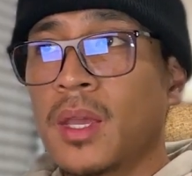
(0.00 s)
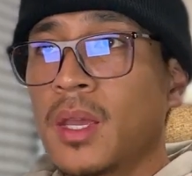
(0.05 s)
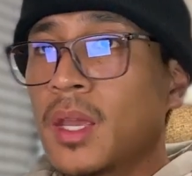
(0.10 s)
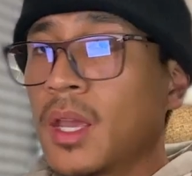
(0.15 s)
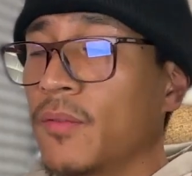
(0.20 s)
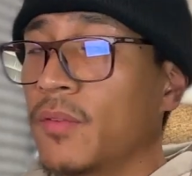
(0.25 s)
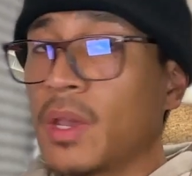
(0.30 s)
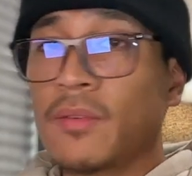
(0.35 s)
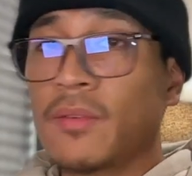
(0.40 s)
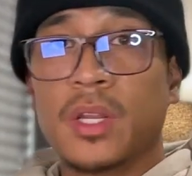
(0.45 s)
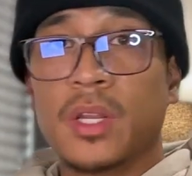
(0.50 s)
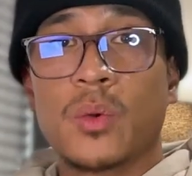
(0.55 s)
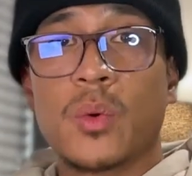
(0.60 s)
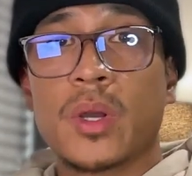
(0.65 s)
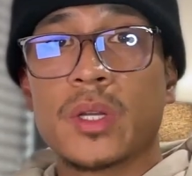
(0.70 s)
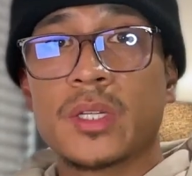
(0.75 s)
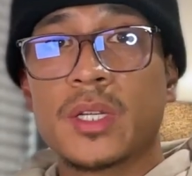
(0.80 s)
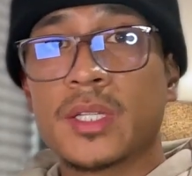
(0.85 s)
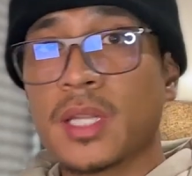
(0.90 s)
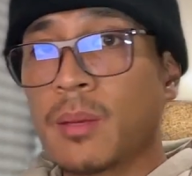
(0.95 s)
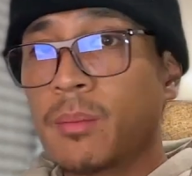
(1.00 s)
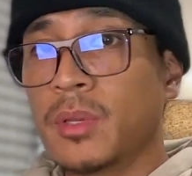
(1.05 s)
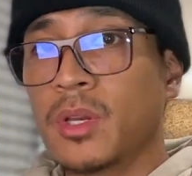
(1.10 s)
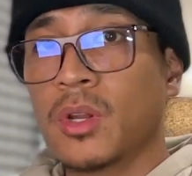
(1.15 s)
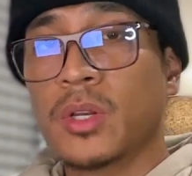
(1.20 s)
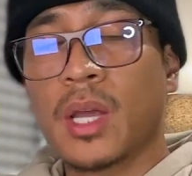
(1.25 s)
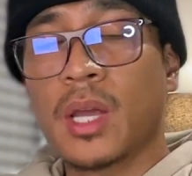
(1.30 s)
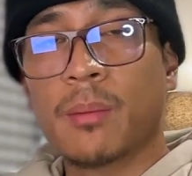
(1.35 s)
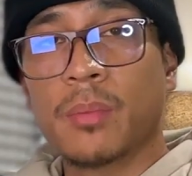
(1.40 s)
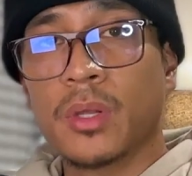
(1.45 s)
If you have any questions, let me know
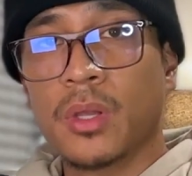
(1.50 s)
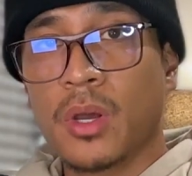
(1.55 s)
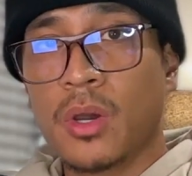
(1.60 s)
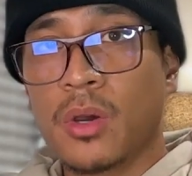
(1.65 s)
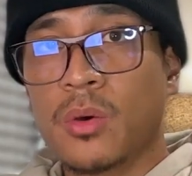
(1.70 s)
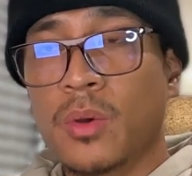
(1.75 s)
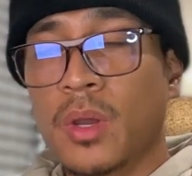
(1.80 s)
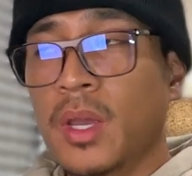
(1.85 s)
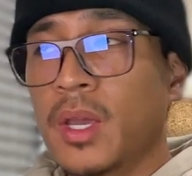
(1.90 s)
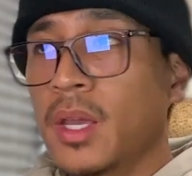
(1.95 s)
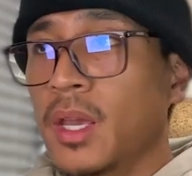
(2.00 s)
down below.